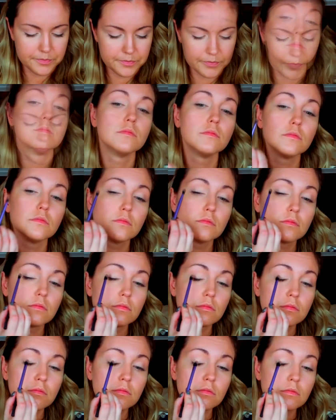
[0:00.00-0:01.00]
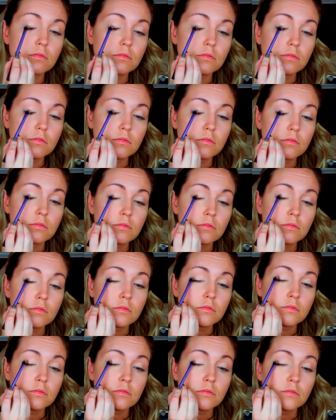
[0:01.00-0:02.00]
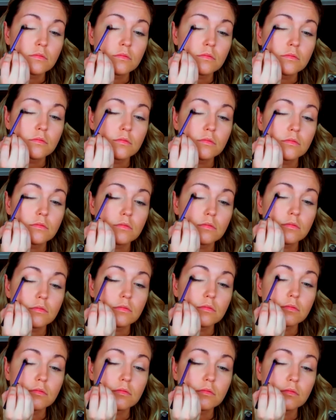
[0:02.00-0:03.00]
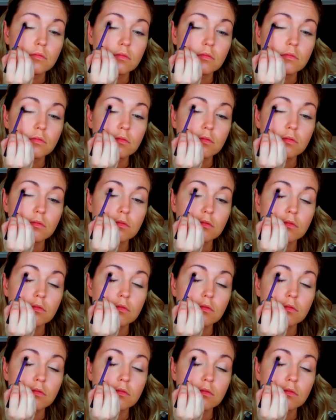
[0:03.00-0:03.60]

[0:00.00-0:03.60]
[no speech]